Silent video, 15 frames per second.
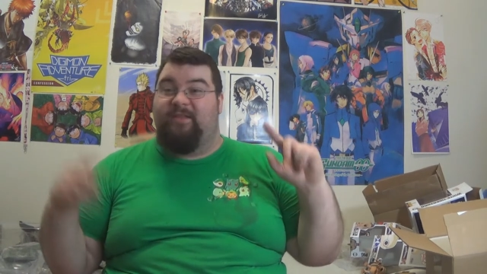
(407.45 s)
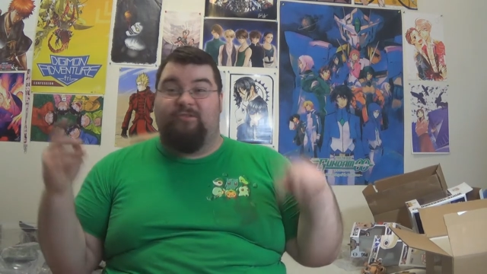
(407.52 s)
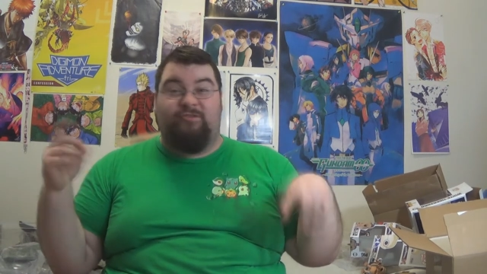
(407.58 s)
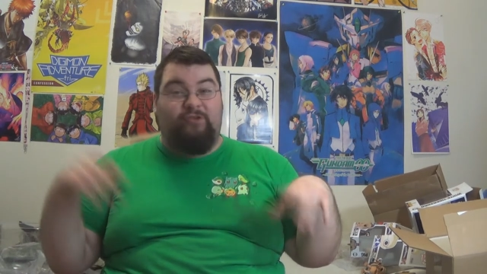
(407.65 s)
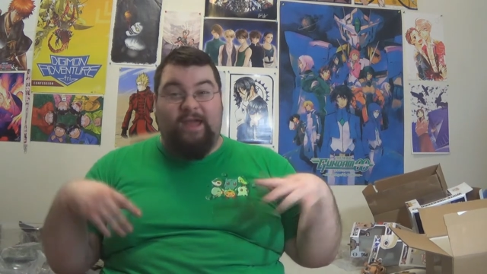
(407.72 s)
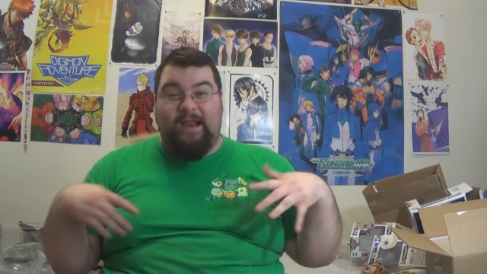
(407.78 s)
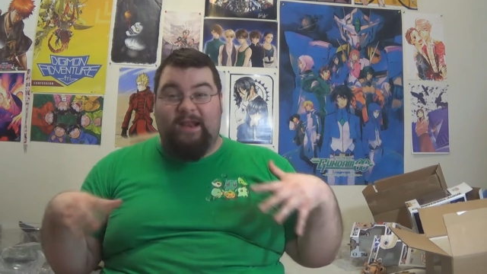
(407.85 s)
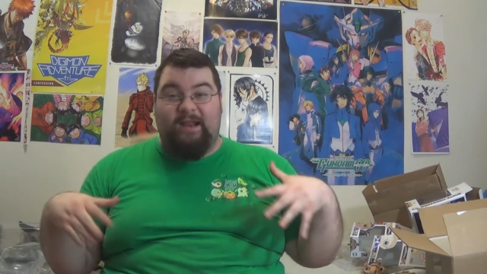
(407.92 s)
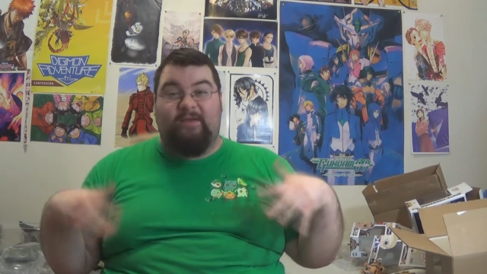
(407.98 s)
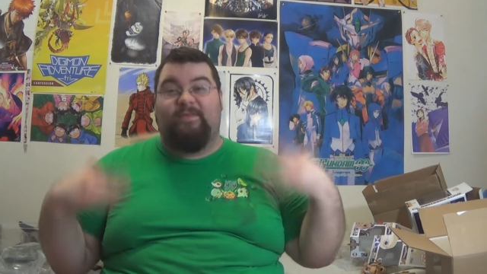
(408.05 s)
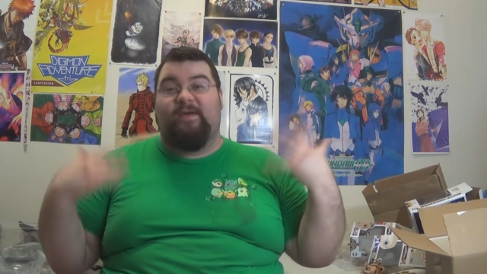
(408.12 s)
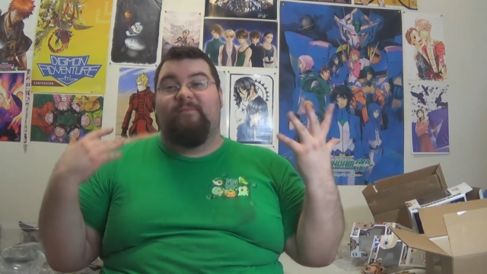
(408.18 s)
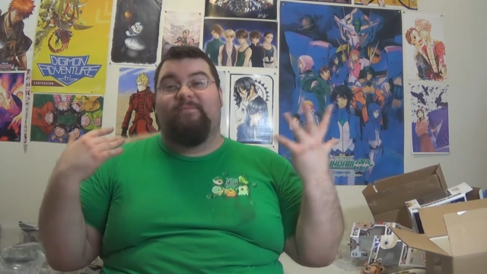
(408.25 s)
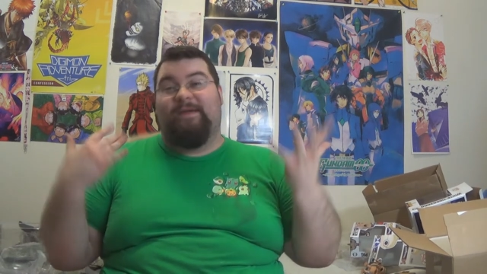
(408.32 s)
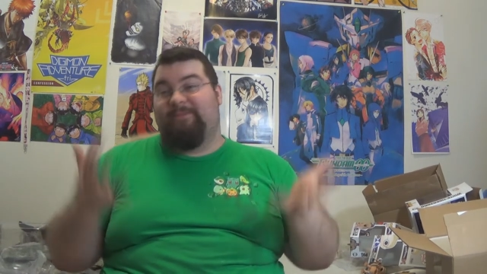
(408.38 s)
Did you get any of
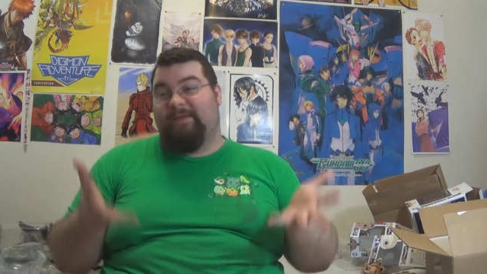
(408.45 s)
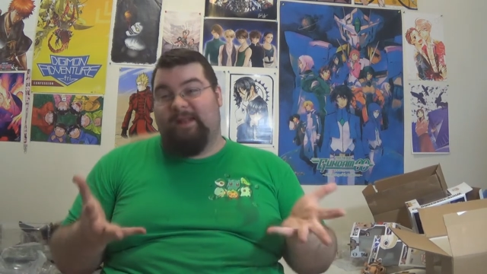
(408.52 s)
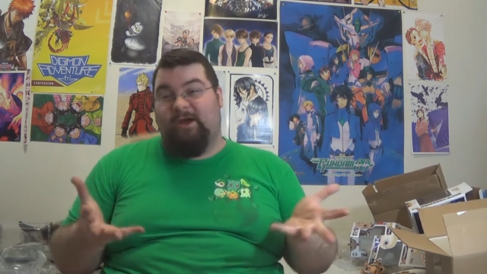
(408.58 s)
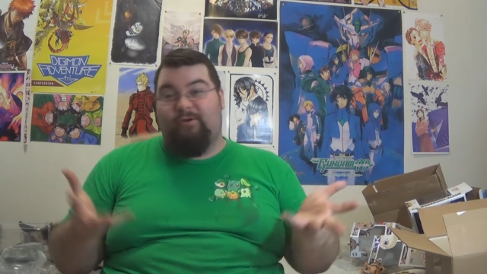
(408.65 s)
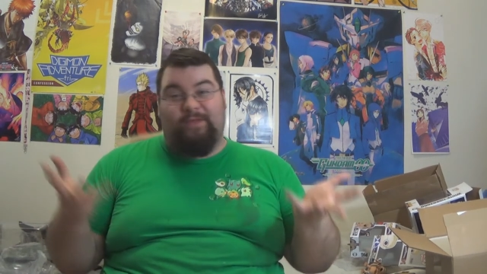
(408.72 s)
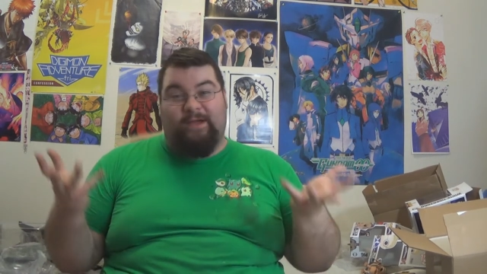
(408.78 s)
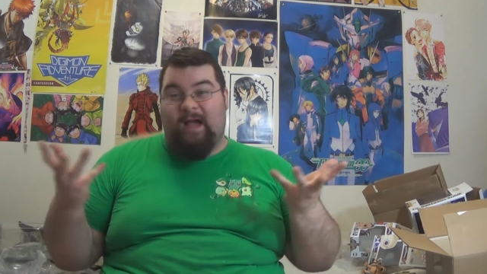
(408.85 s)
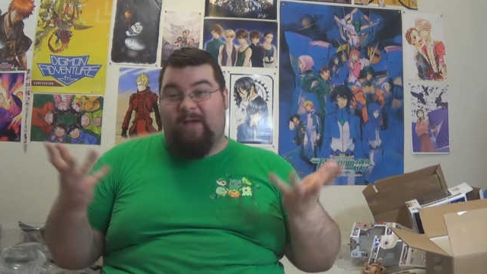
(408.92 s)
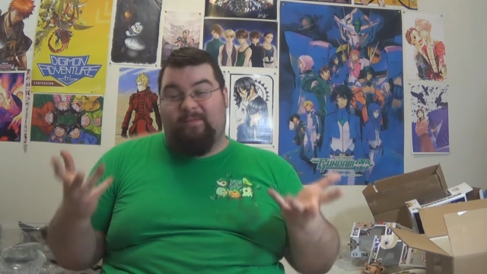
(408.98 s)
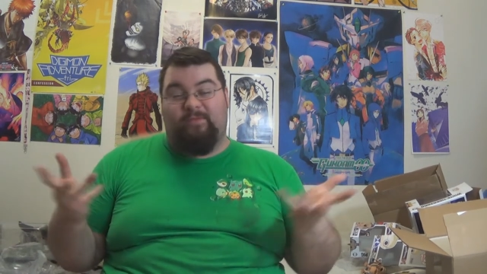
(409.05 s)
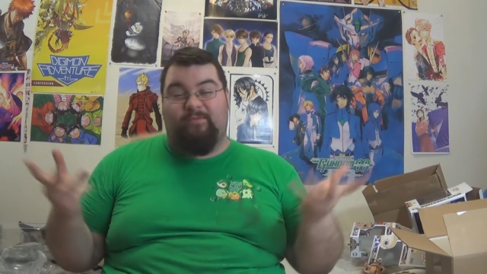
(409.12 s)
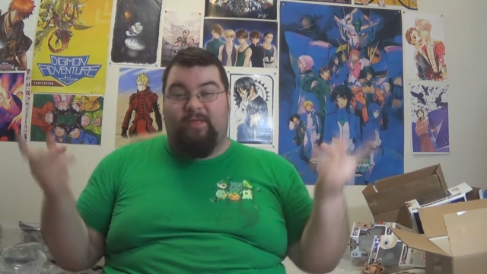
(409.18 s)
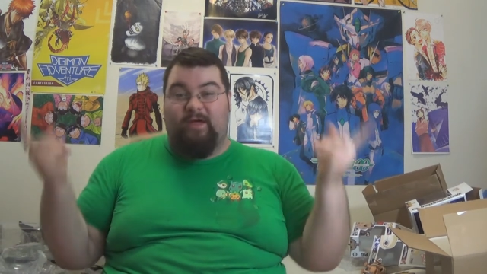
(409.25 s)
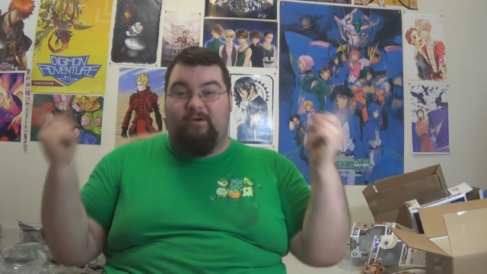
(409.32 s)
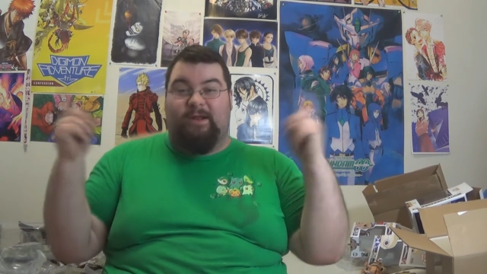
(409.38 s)
them? Let me know in the comments
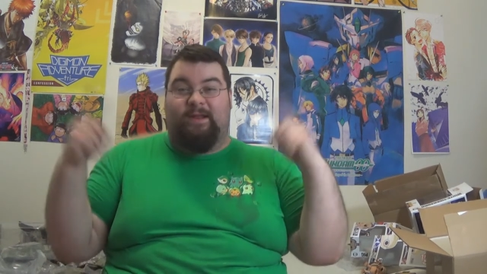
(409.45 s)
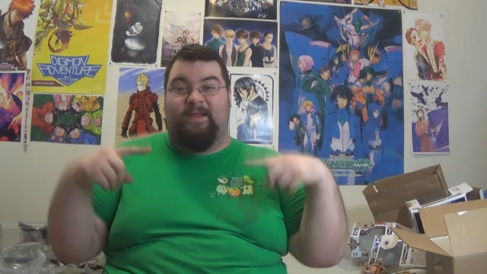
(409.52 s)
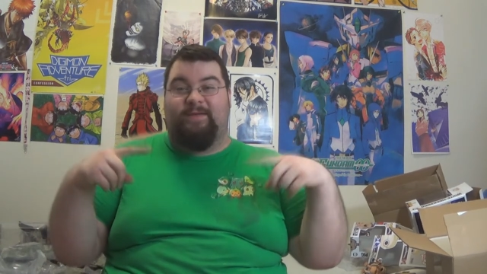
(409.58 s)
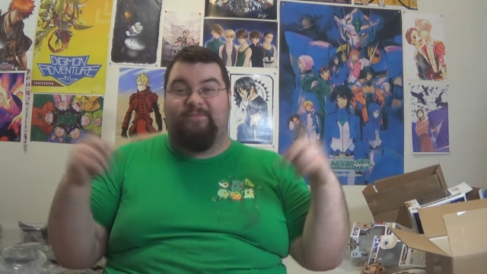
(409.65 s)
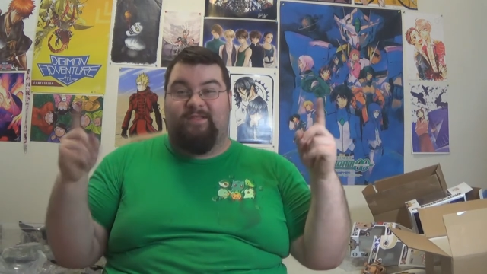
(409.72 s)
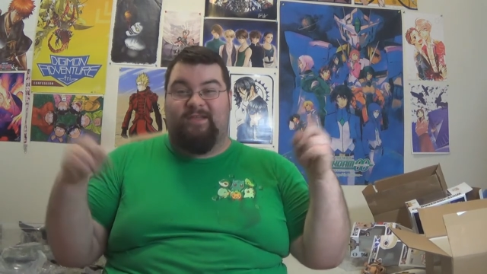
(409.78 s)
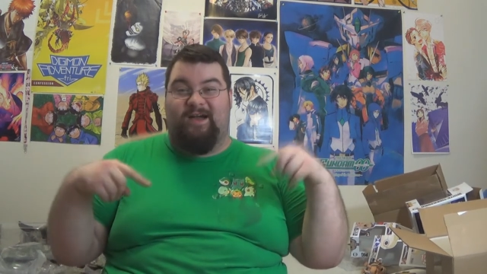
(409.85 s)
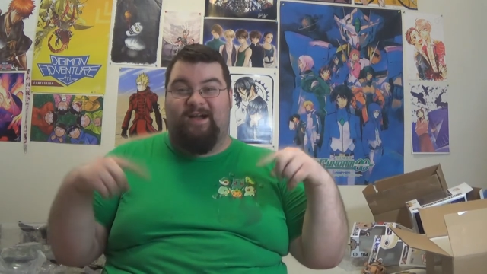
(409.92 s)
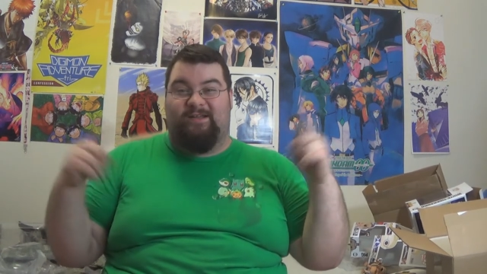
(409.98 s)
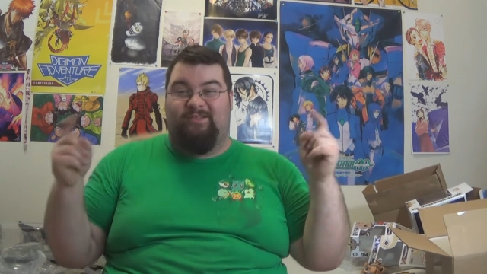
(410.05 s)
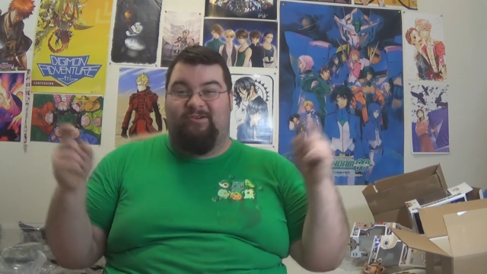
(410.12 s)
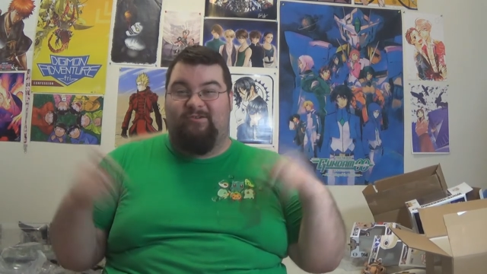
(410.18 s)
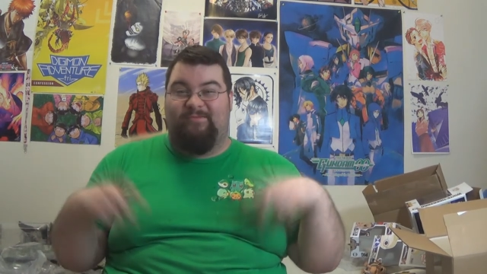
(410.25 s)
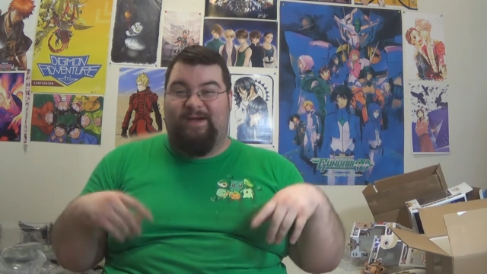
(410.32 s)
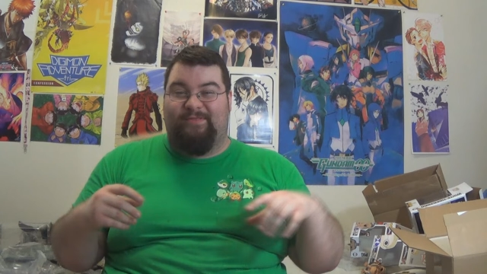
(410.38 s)
below. I'd love to talk
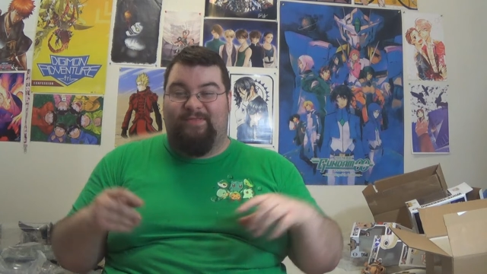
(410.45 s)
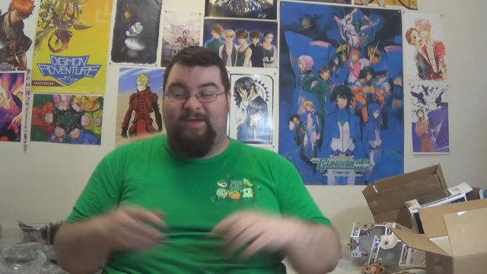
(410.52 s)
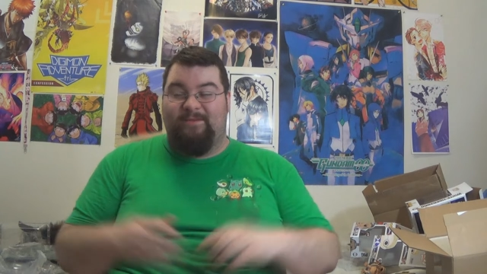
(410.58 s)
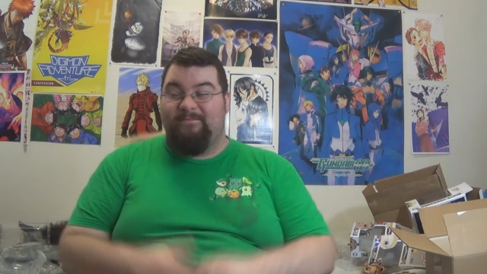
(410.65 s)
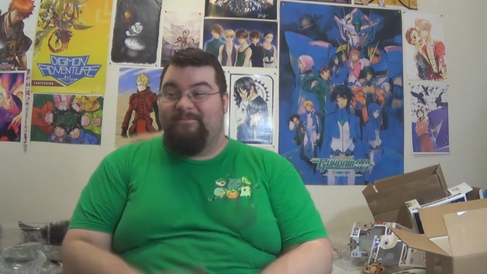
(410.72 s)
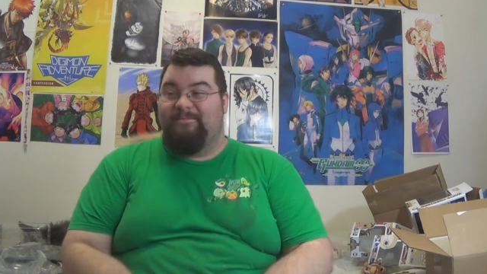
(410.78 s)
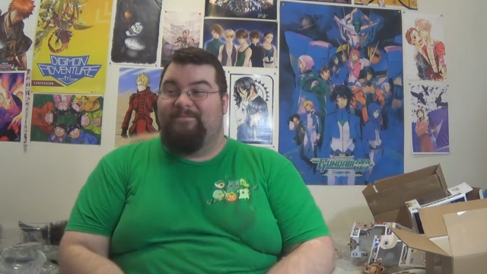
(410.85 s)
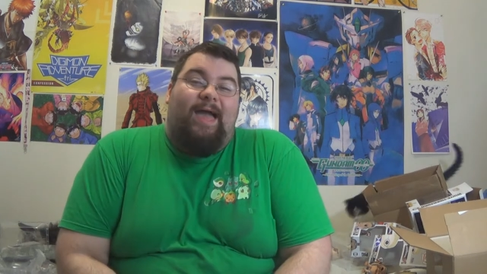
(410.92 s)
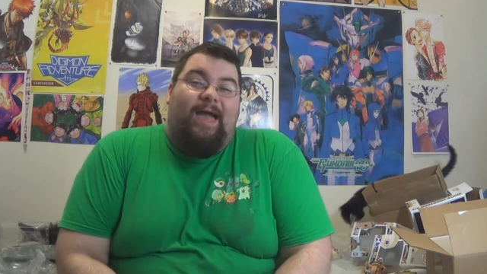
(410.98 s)
to you about them.